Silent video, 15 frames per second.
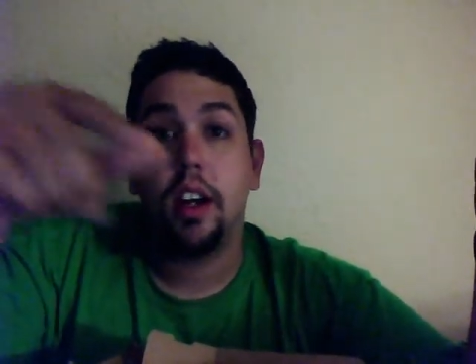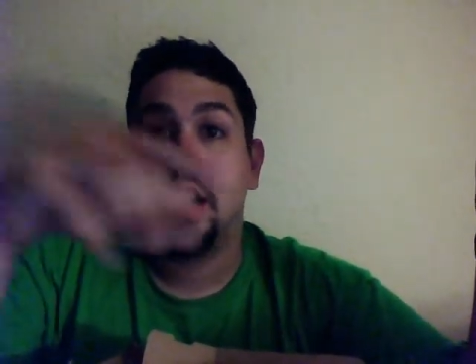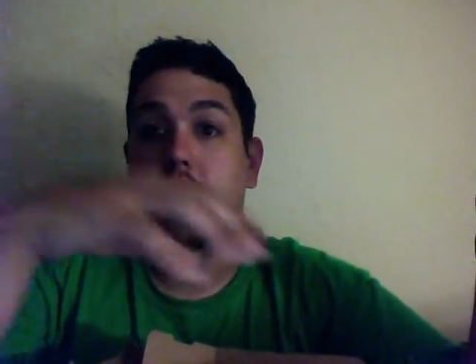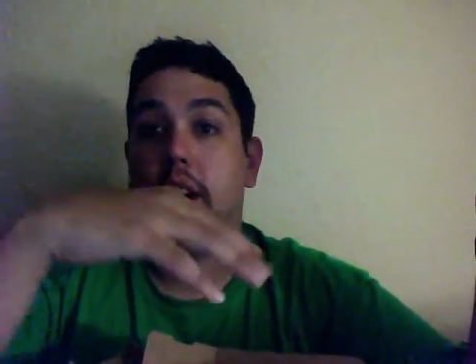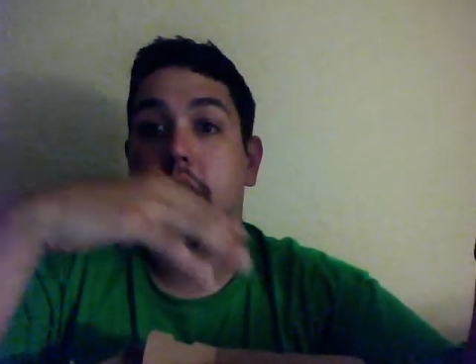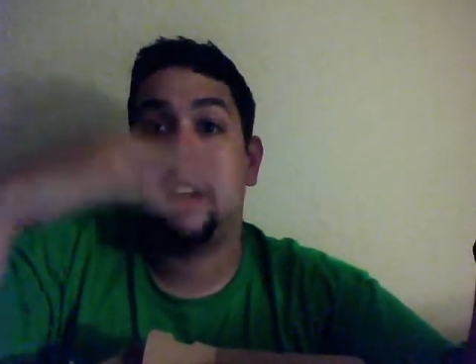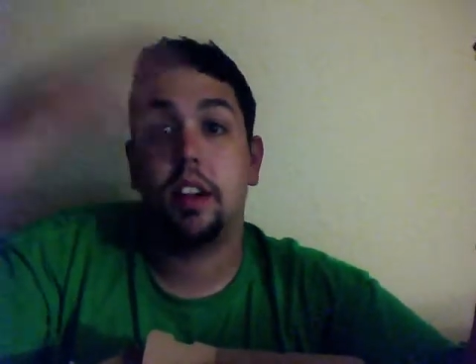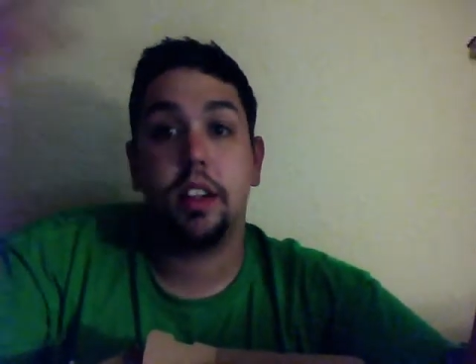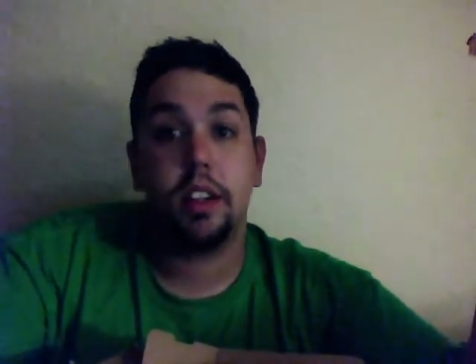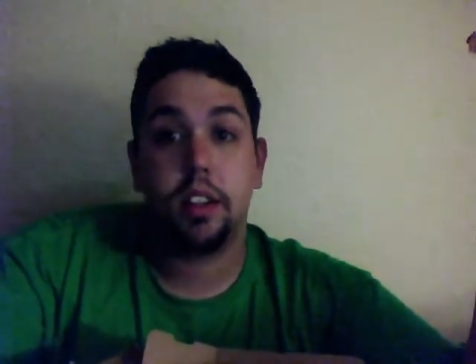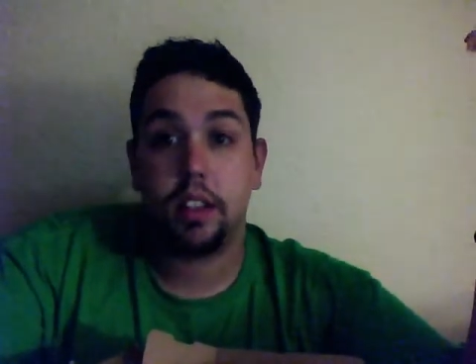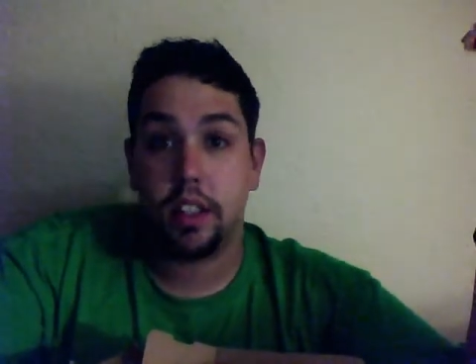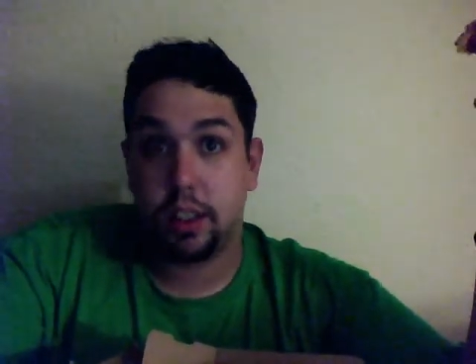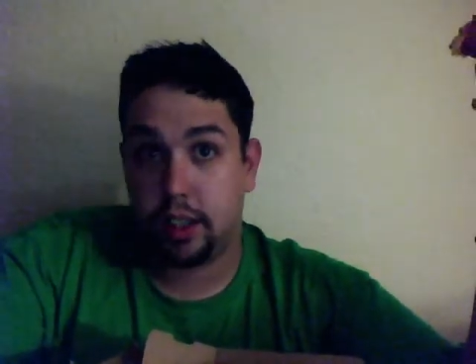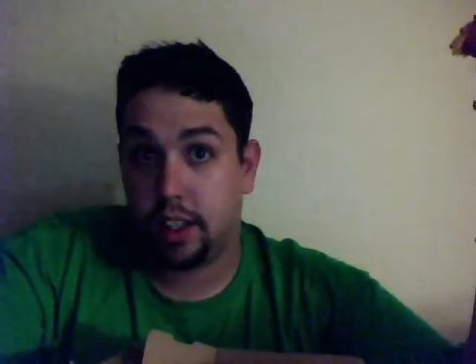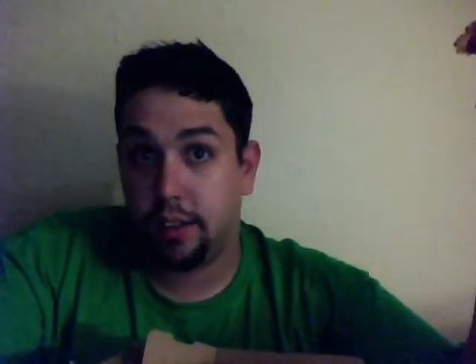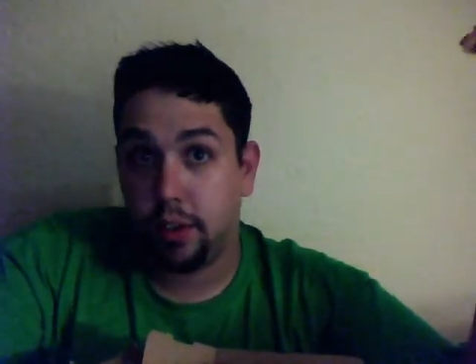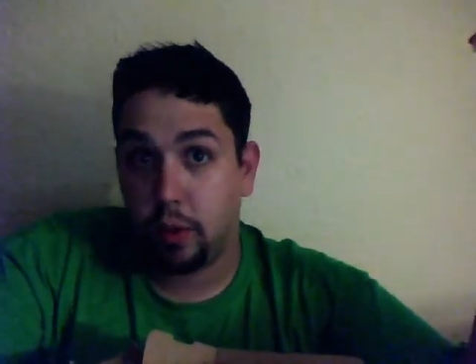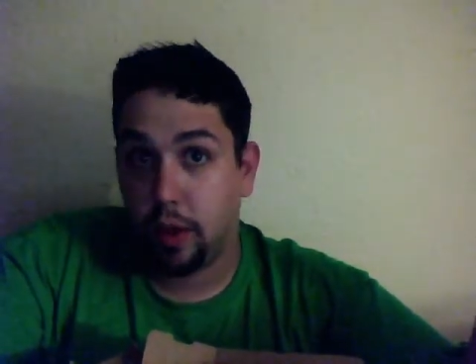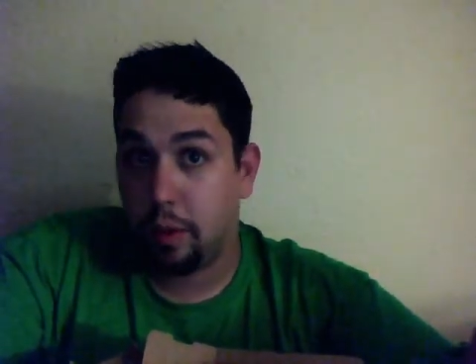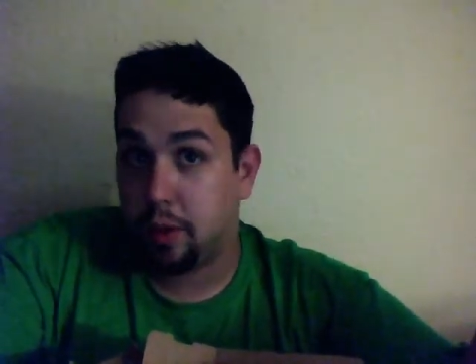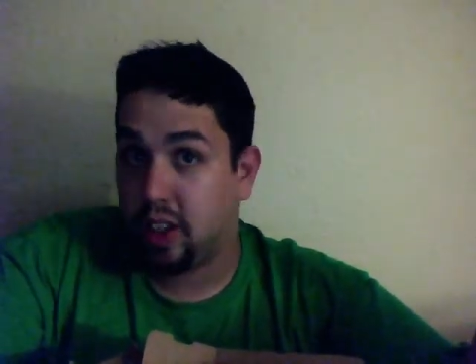on
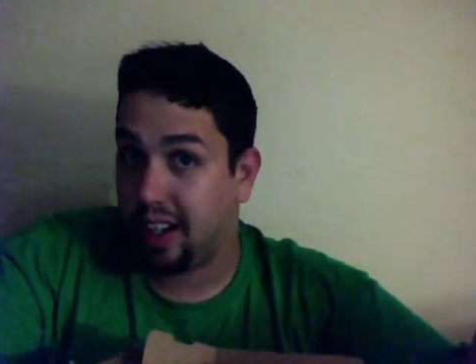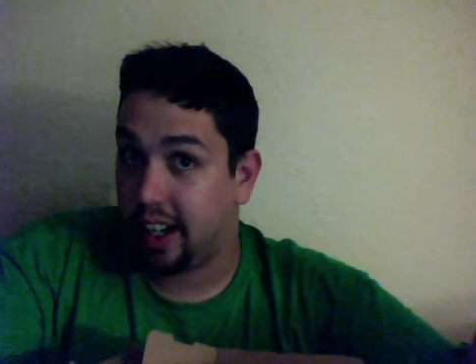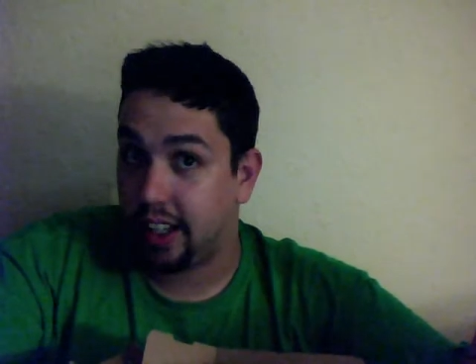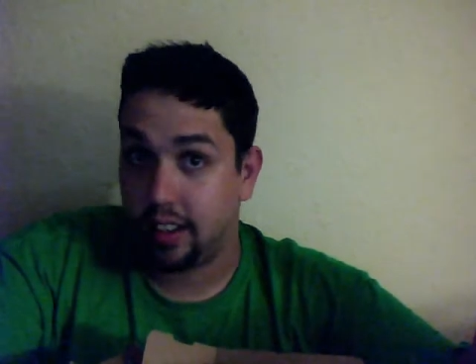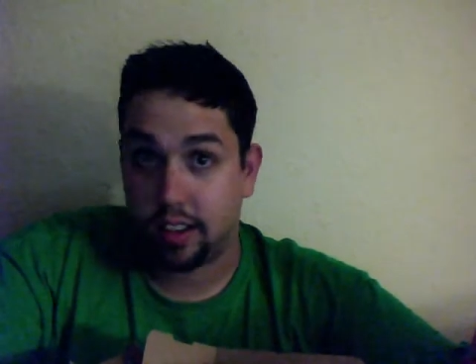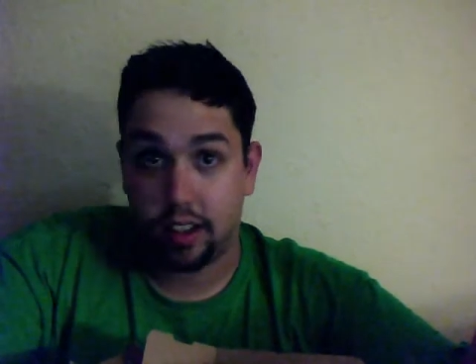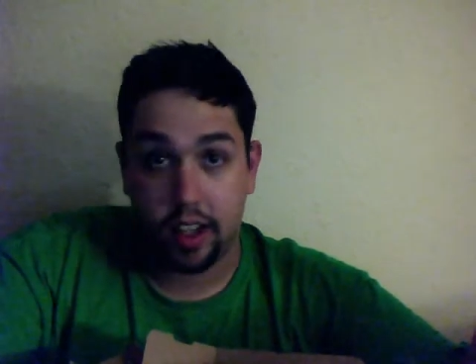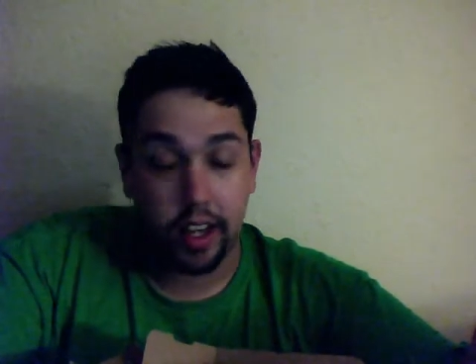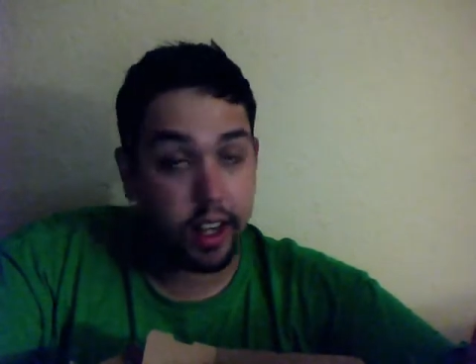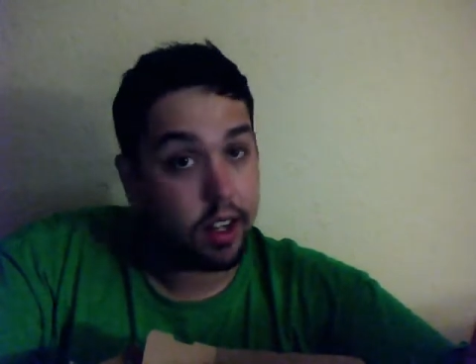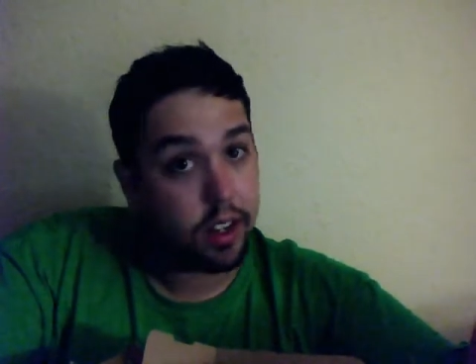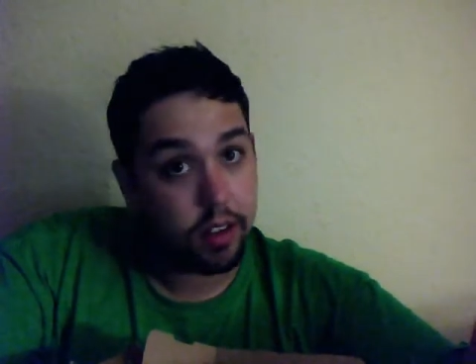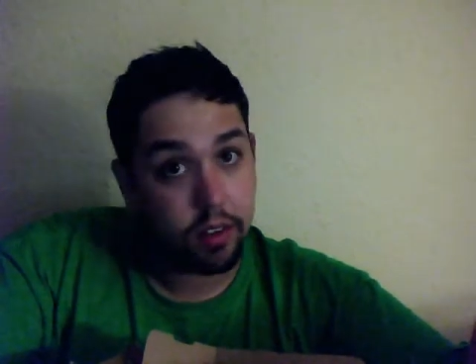different websites like